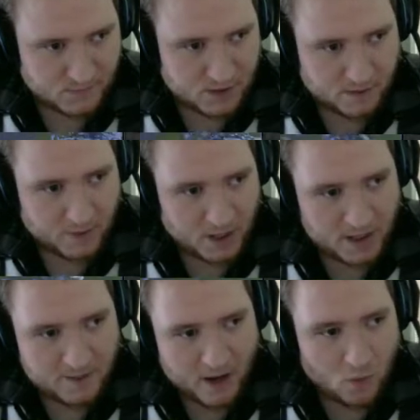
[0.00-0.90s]
partly
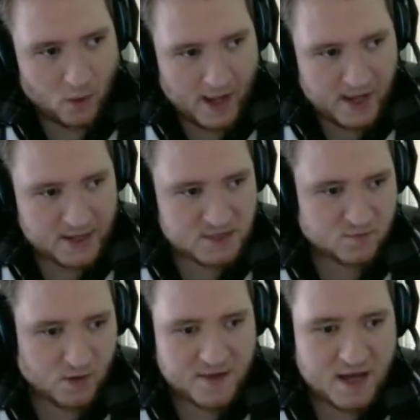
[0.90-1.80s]
about awareness of
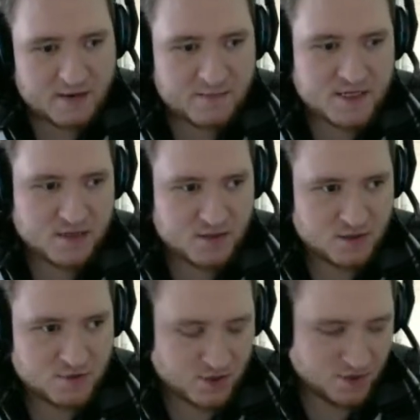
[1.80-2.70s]
what the enemies can do
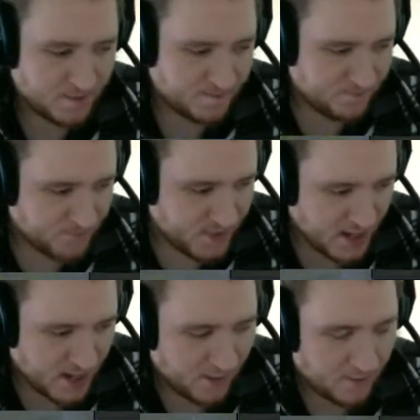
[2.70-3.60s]
to you.
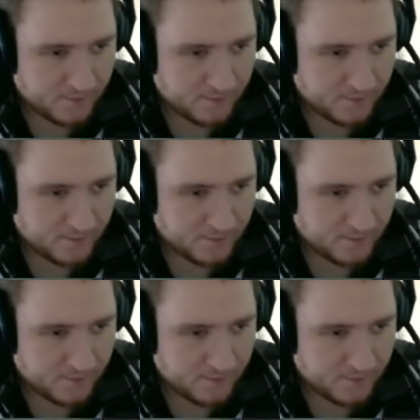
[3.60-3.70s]
Now